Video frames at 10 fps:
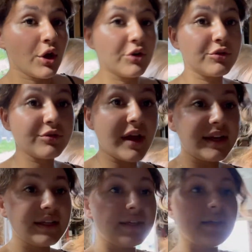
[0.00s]

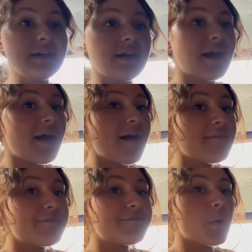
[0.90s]
ready
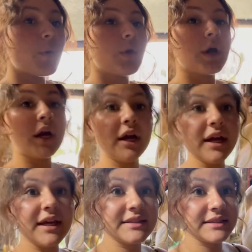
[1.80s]
for his